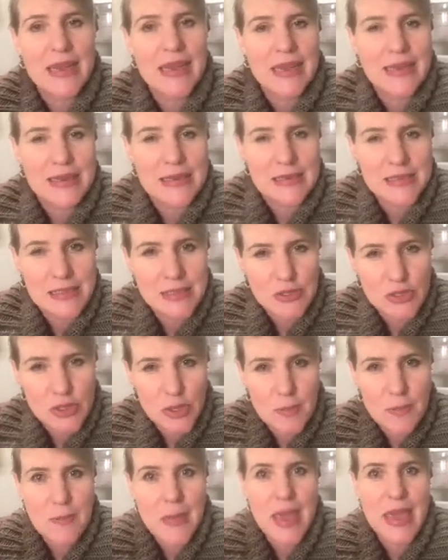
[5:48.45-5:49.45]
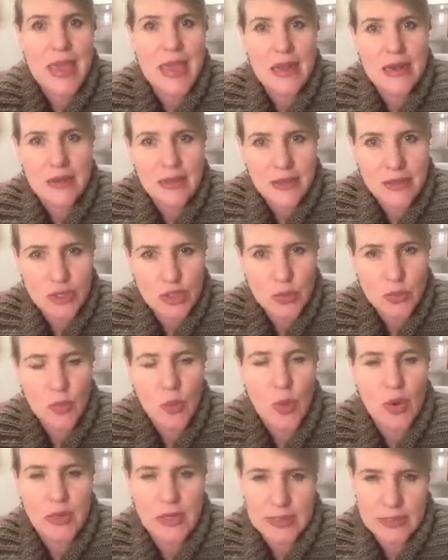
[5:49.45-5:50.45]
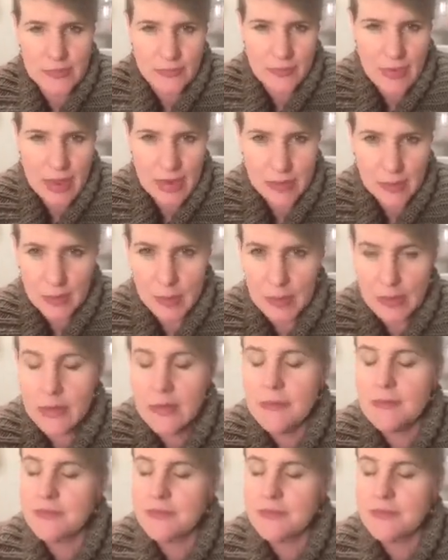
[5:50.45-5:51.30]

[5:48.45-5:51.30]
and is the domain that you want available,